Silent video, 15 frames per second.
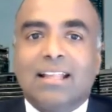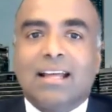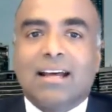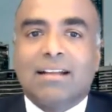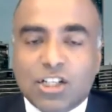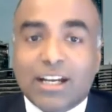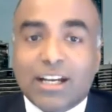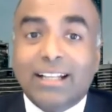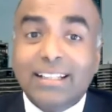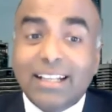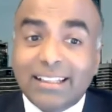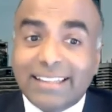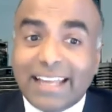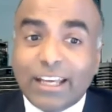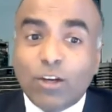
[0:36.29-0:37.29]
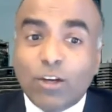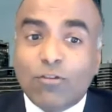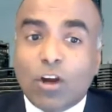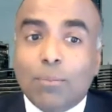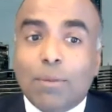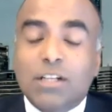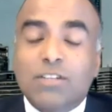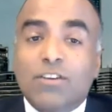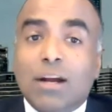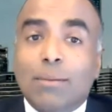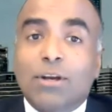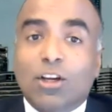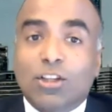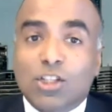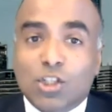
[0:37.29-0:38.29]
Sheyantha, thank you very much for coming
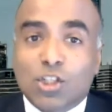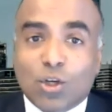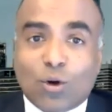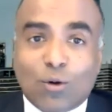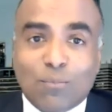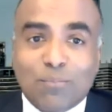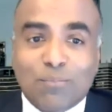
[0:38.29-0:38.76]
on the show.